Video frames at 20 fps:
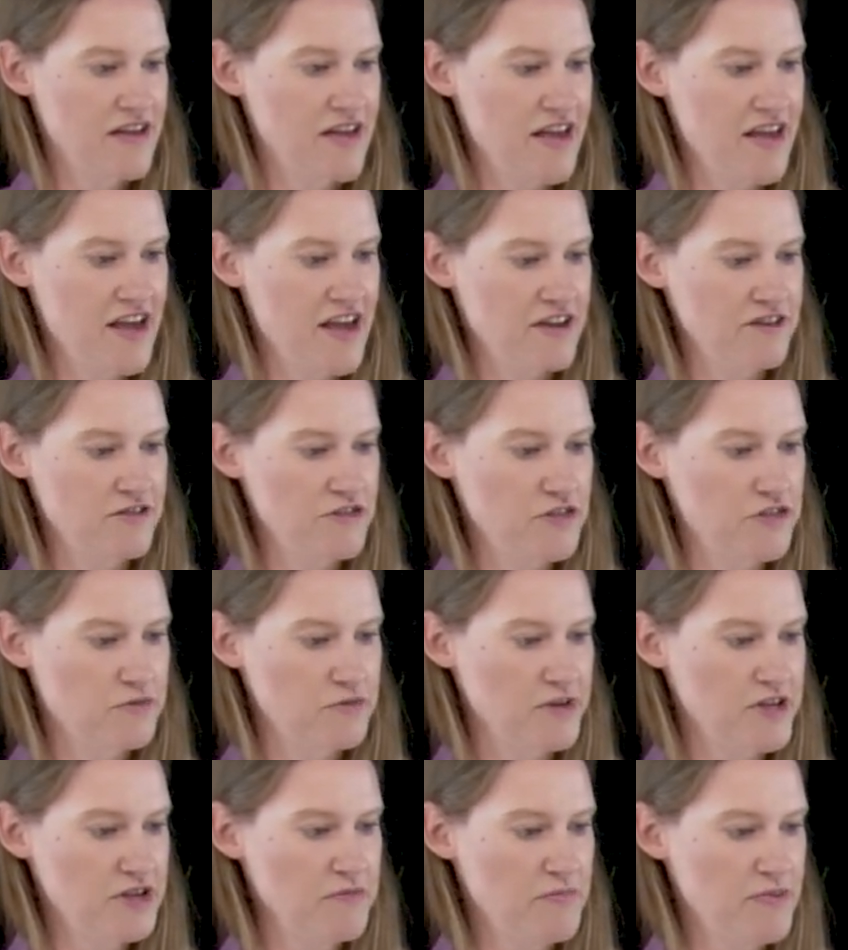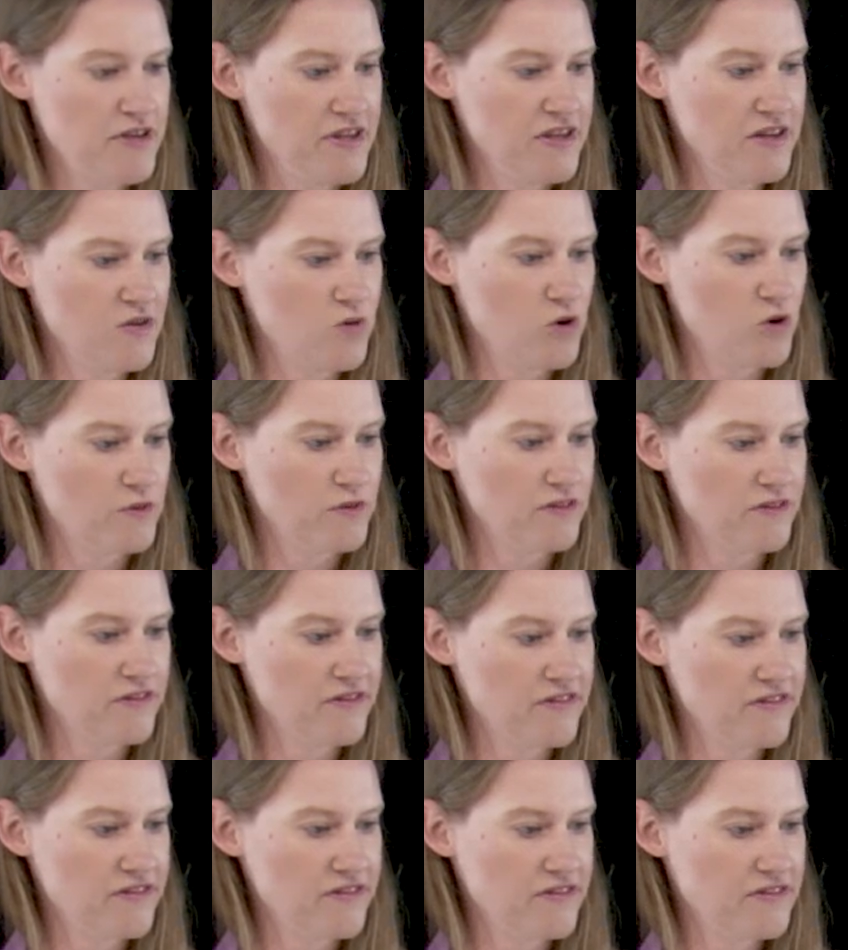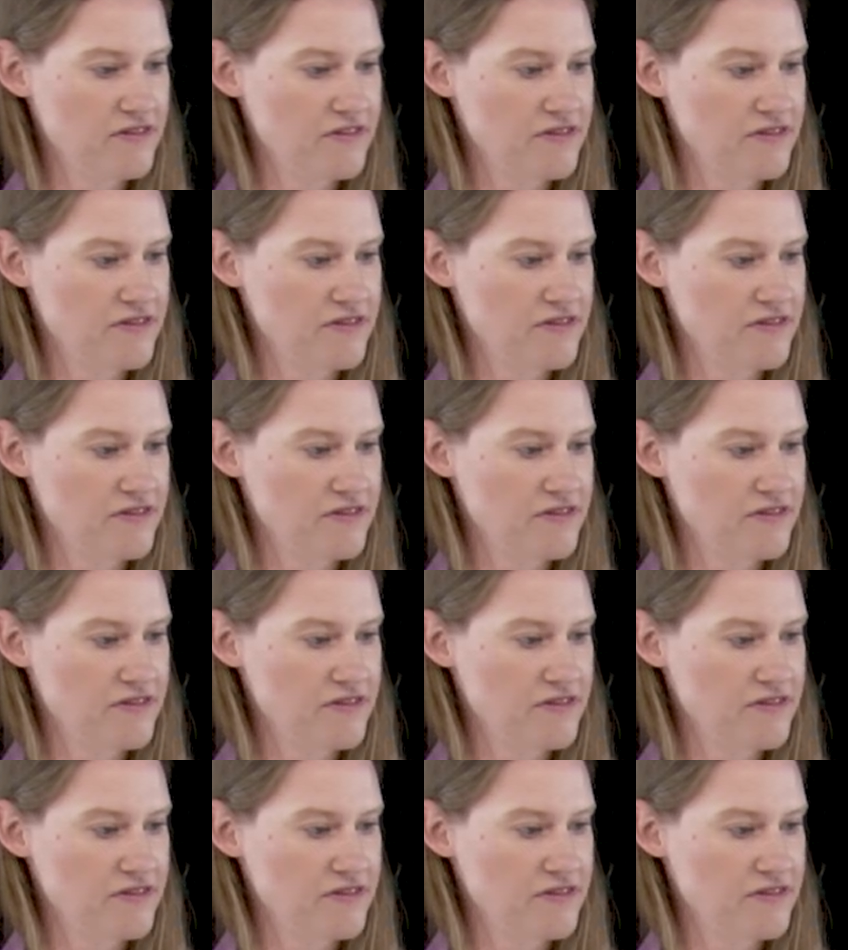and 3 p orbitals